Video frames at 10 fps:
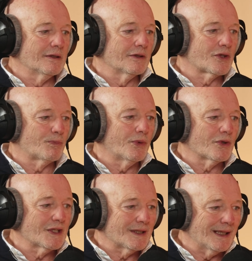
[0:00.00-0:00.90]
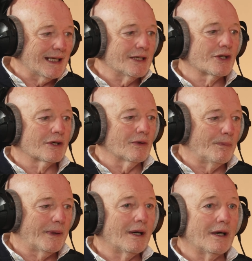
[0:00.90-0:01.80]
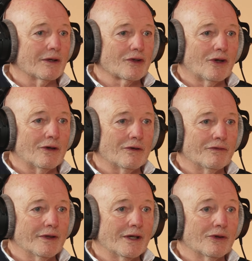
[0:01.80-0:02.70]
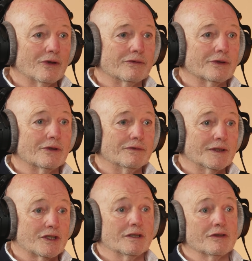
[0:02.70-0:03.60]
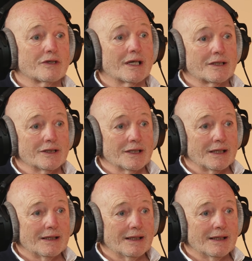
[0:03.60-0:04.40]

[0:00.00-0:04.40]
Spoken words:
sport is an integral part of their overall vision and strategy.